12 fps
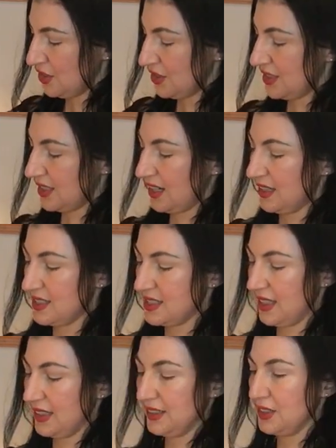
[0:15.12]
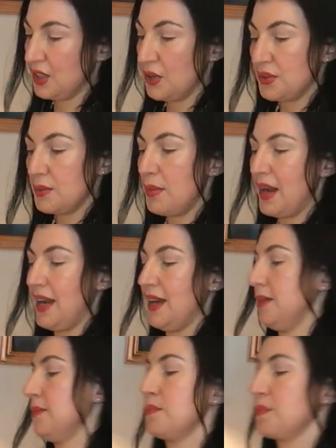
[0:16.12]
just to kind of slightly coat the pan.
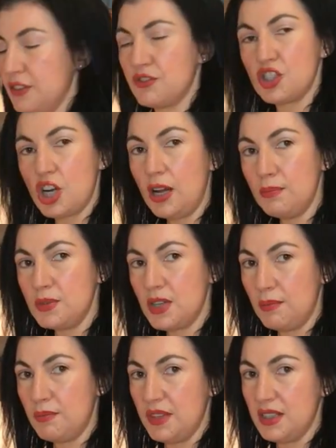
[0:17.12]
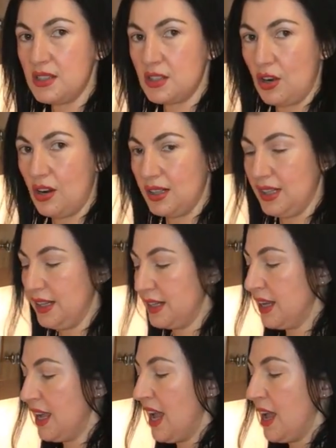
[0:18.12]
I've chopped up this garlic,
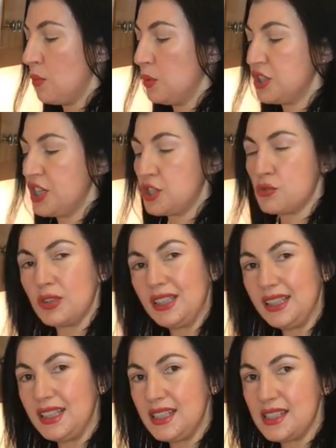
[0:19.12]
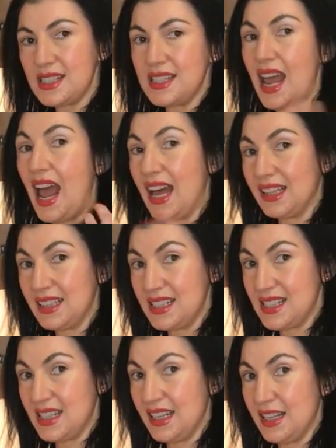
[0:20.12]
which has released
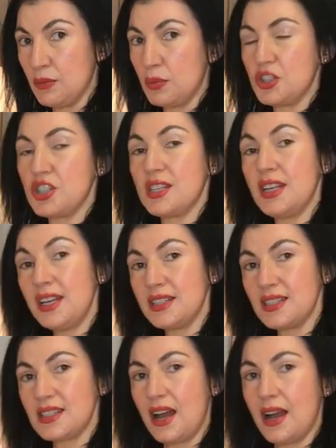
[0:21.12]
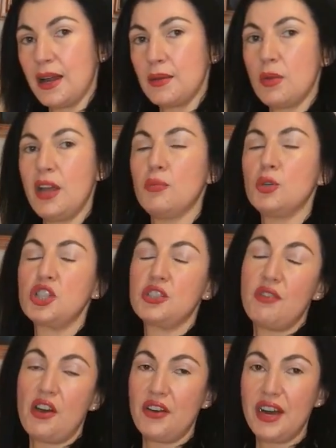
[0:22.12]
allicin in it, which is an enzyme, which is
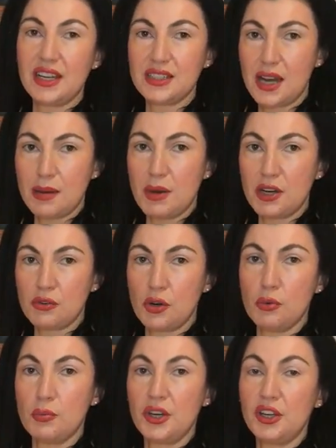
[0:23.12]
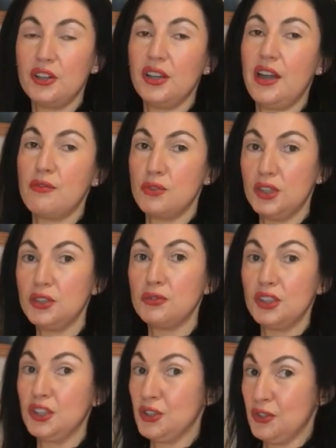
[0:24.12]
very antimicrobial and really,
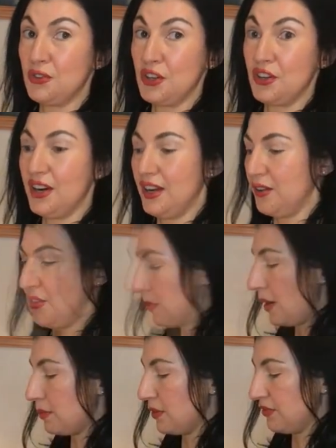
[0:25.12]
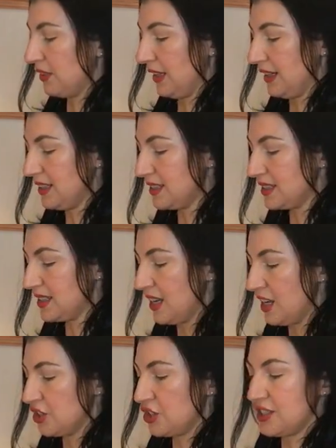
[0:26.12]
really good for your health. Red pepper flakes,
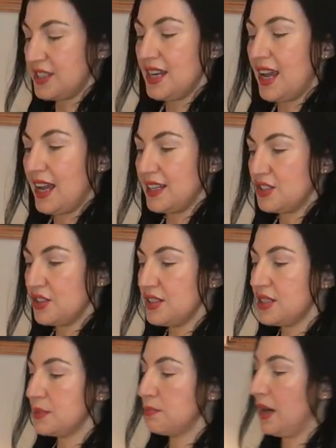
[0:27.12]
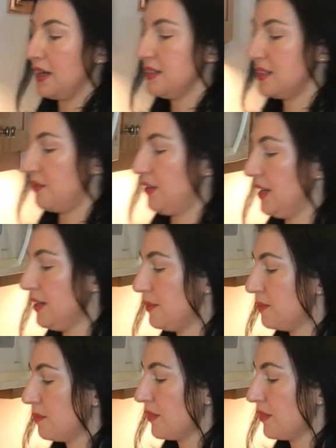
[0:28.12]
just to add to the spice of it.